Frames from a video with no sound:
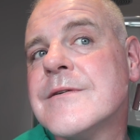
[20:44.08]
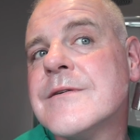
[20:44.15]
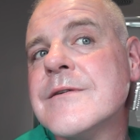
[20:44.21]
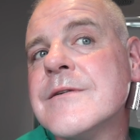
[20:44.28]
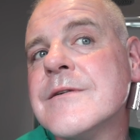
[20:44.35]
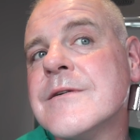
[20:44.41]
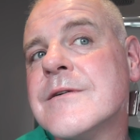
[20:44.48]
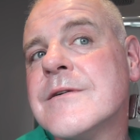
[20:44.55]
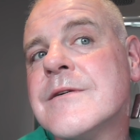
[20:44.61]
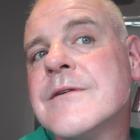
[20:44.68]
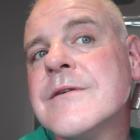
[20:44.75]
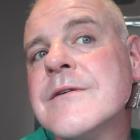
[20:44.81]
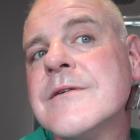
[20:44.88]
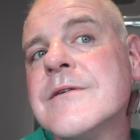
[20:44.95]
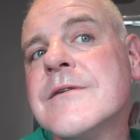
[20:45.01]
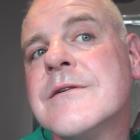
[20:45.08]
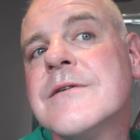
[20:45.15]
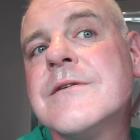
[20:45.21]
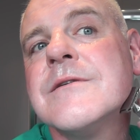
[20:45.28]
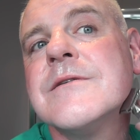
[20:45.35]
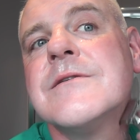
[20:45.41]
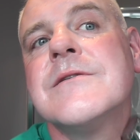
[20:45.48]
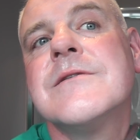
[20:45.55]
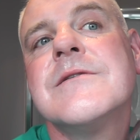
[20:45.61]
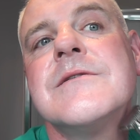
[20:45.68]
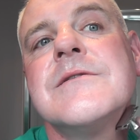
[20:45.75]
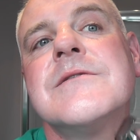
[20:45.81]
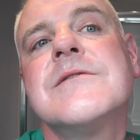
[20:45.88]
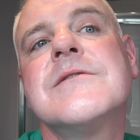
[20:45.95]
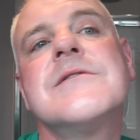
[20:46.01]

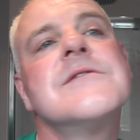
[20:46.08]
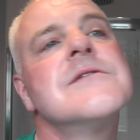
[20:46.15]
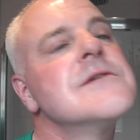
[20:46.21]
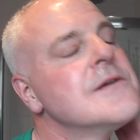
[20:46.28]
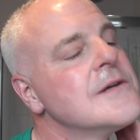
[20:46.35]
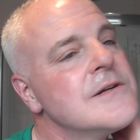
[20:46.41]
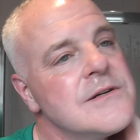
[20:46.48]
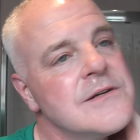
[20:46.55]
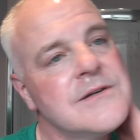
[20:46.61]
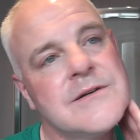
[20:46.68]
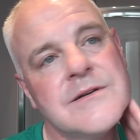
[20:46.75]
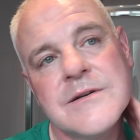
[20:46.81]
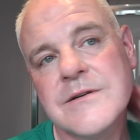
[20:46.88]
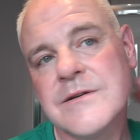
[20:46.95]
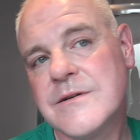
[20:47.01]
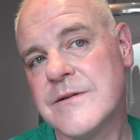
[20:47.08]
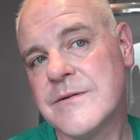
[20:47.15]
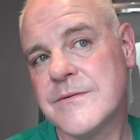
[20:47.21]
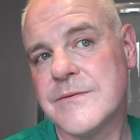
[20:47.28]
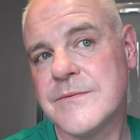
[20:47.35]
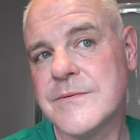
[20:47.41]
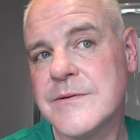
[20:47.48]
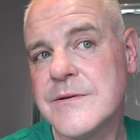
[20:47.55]
Nobody speaks.